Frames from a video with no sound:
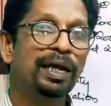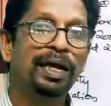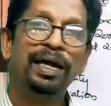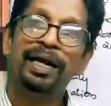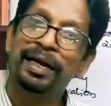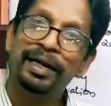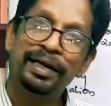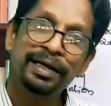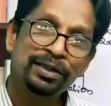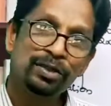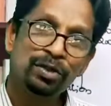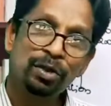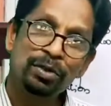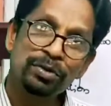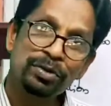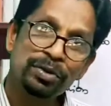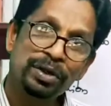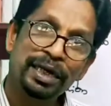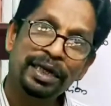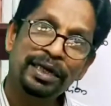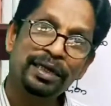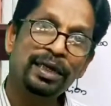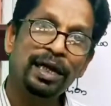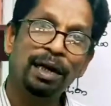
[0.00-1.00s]
It is also an
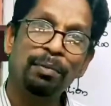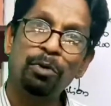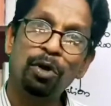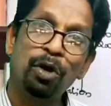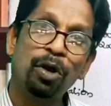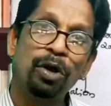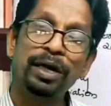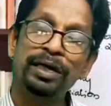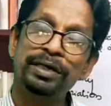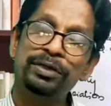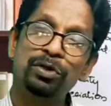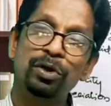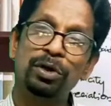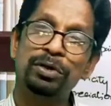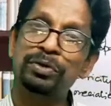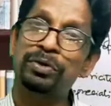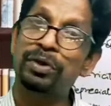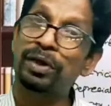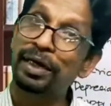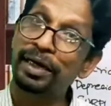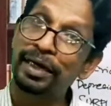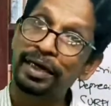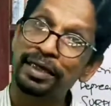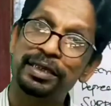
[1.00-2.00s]
income or is
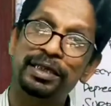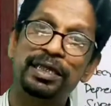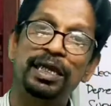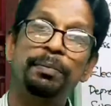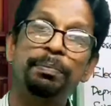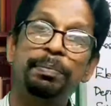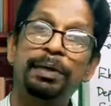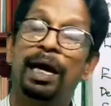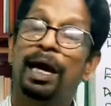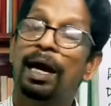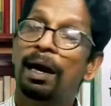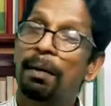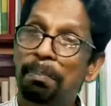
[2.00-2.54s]
also a receipt,